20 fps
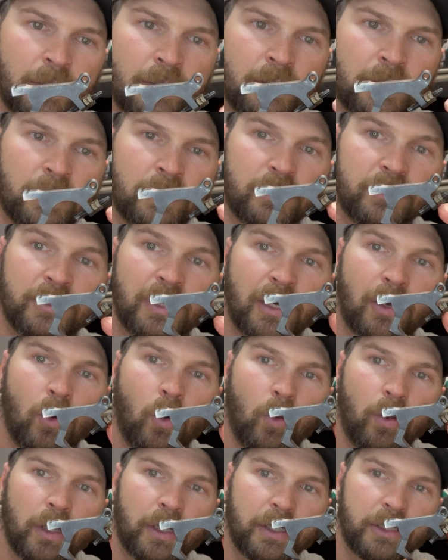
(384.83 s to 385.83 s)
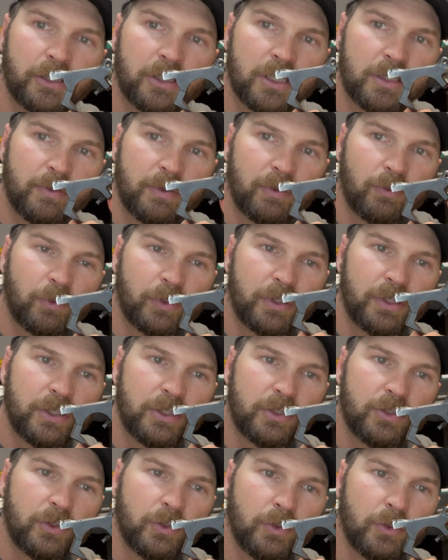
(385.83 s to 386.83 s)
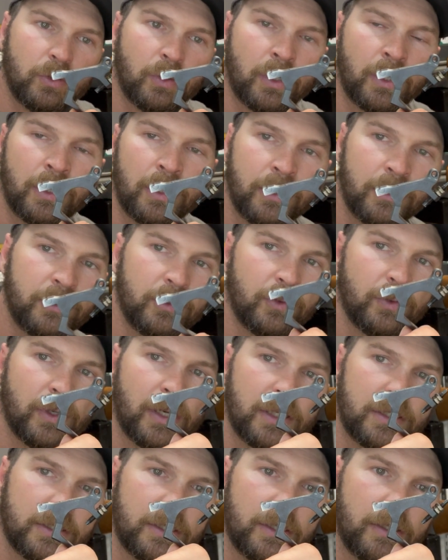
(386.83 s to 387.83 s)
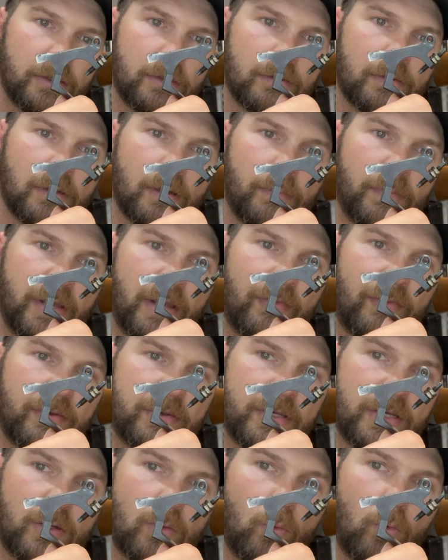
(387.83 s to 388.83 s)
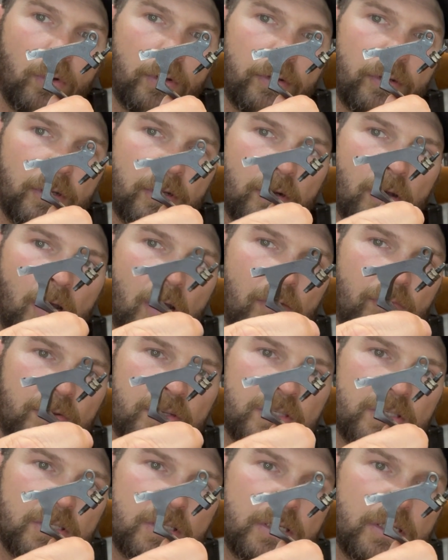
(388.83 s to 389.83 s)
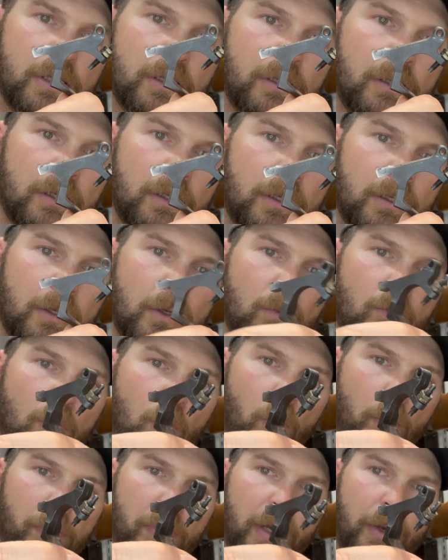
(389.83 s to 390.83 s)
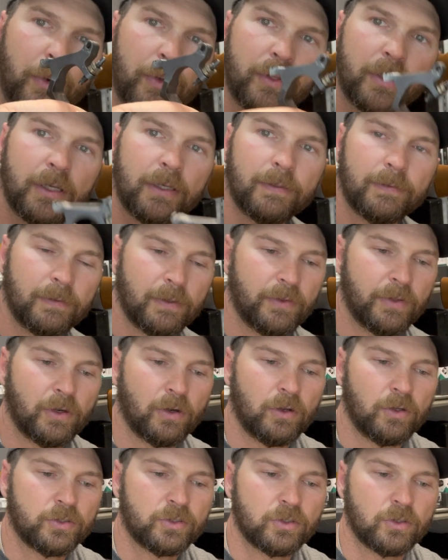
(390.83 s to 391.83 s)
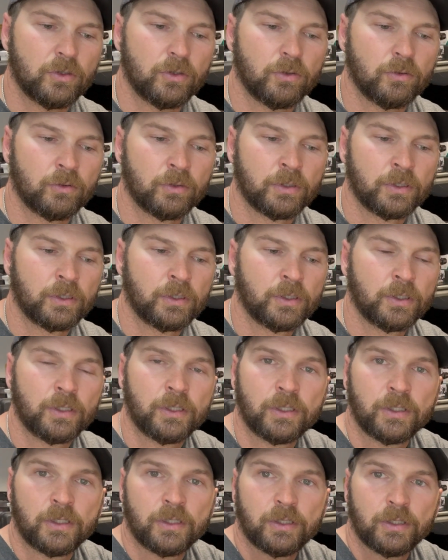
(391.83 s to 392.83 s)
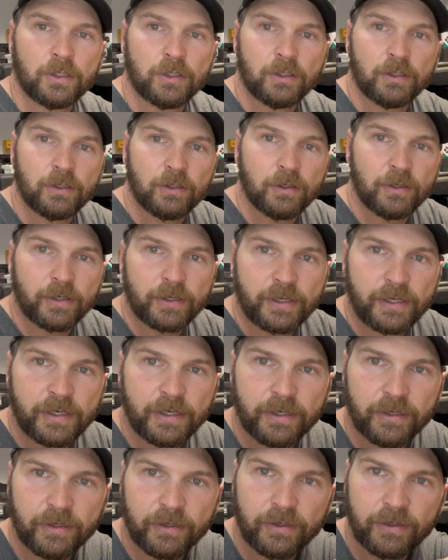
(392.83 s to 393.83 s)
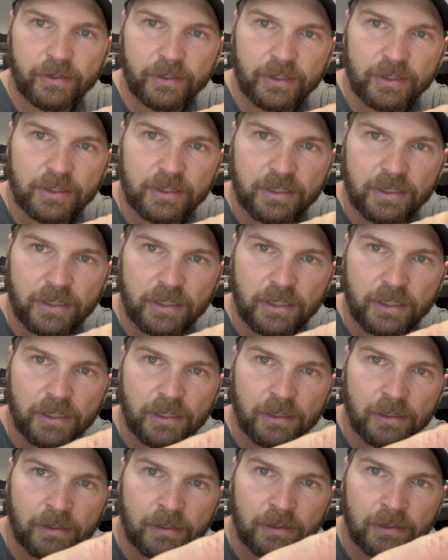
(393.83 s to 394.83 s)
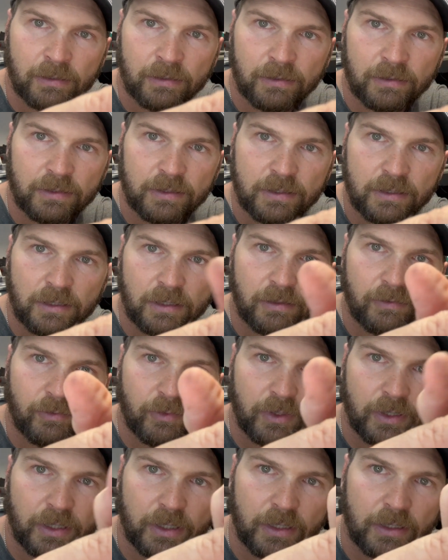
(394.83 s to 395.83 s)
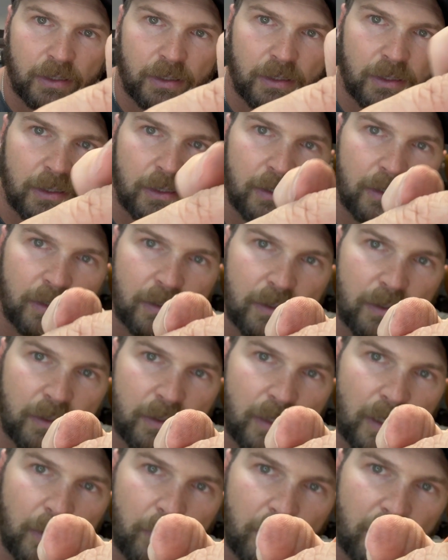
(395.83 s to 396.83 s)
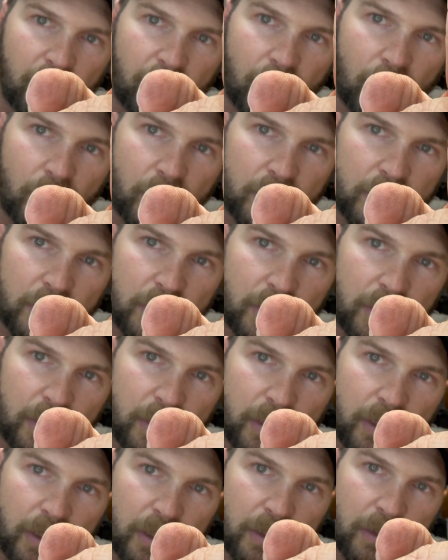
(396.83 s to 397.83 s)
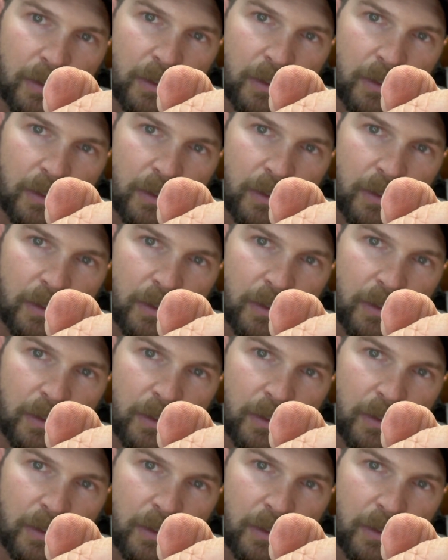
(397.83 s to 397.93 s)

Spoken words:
there's not a whole lot of adjustment with these two nuts here. I may have to take one nut off and see, but we'll play with it. And then also on here, you can see if we can get the camera to focus in. Yeah,